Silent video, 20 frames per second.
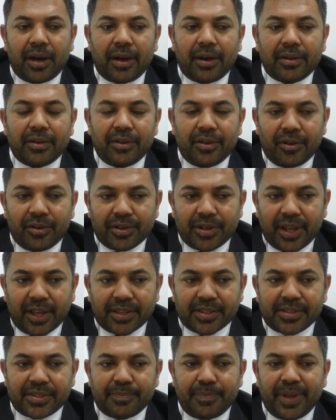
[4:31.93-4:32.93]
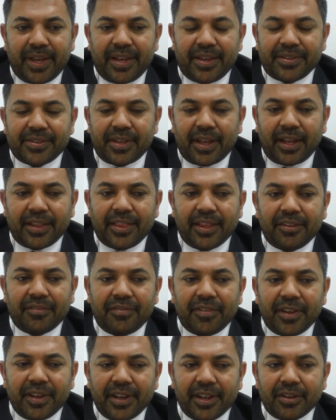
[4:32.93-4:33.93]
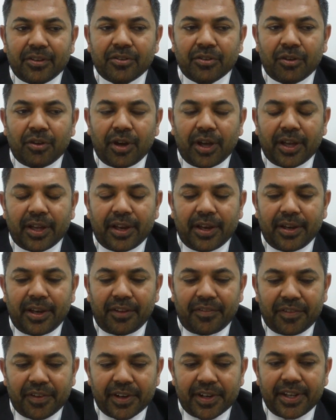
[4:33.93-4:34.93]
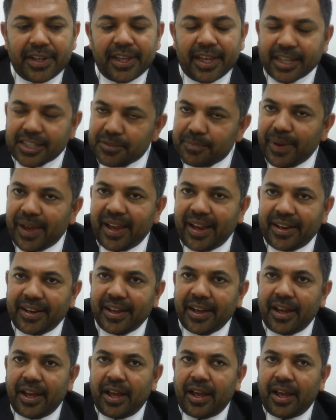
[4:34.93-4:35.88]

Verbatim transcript: you know tax base I think we need to definitely expand